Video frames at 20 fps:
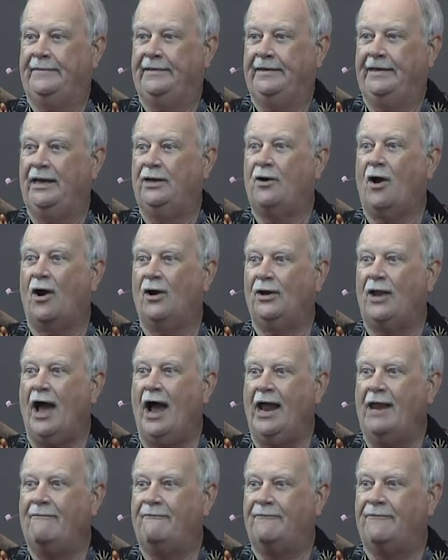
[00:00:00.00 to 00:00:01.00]
in our
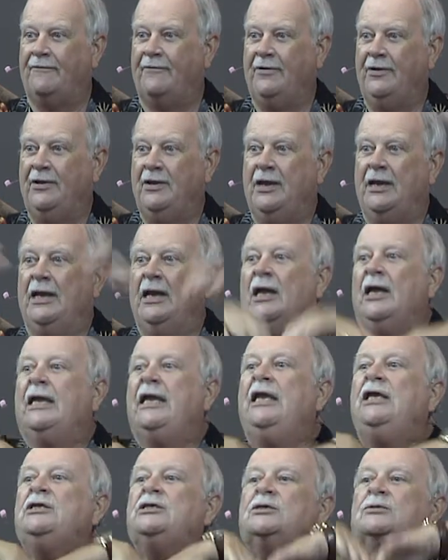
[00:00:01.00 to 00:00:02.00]
life.
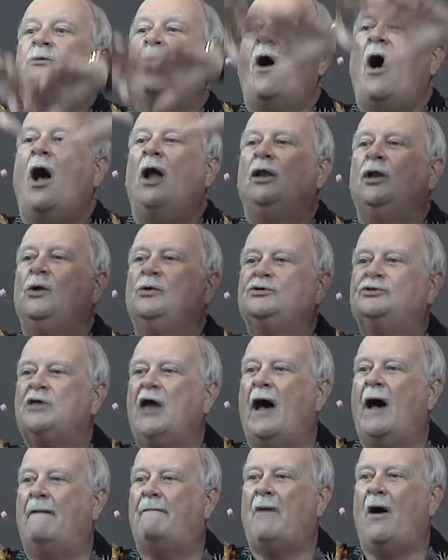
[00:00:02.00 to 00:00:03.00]
He swallows
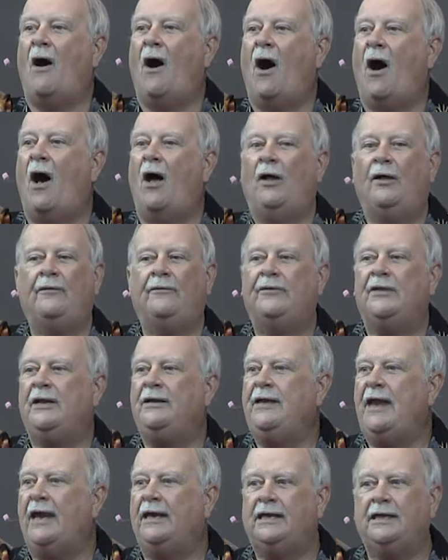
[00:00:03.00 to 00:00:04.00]
up all the
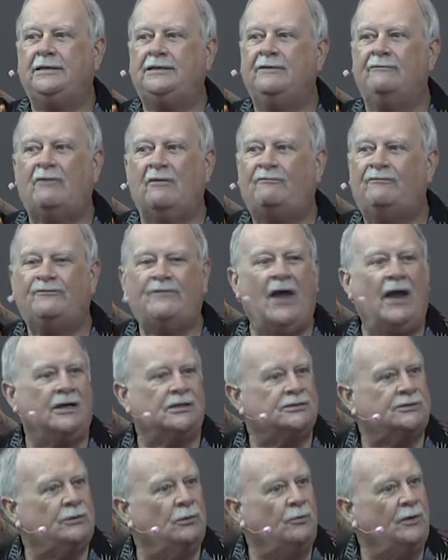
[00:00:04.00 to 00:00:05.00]
negative
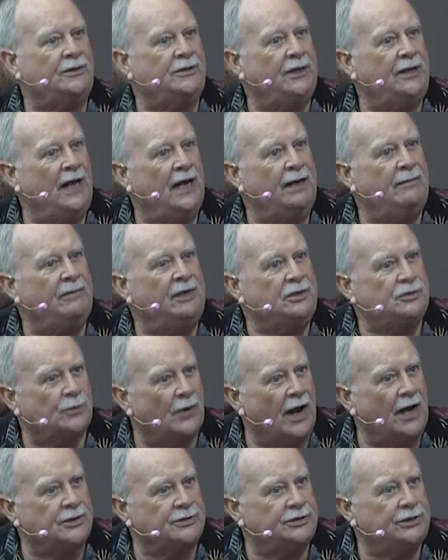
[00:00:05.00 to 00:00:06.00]
effects of what the enemy
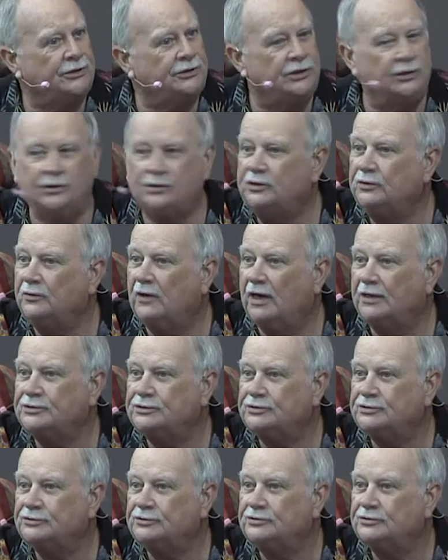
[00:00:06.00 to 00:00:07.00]
tries to do to
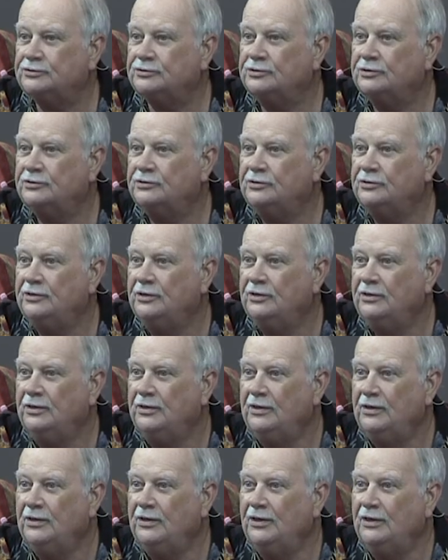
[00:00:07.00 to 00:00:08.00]
us.
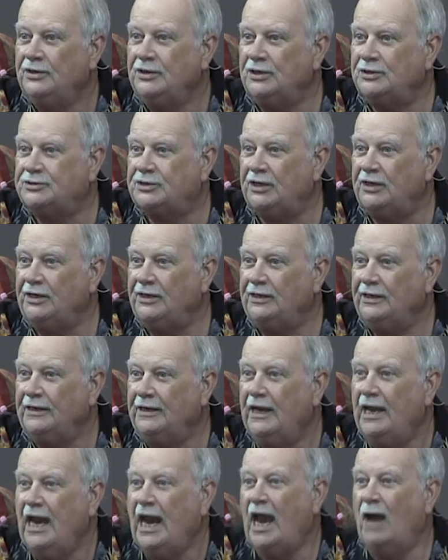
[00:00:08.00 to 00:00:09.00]
You see?
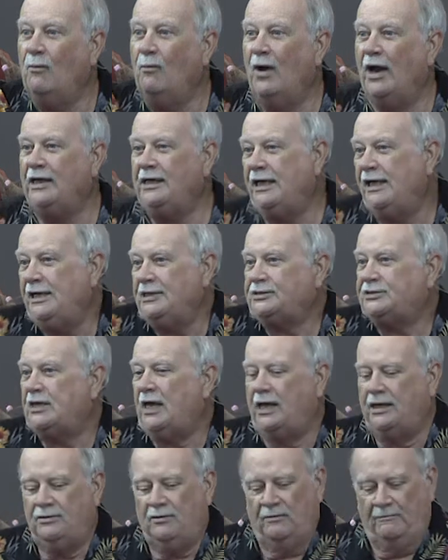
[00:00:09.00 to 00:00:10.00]
And when he said,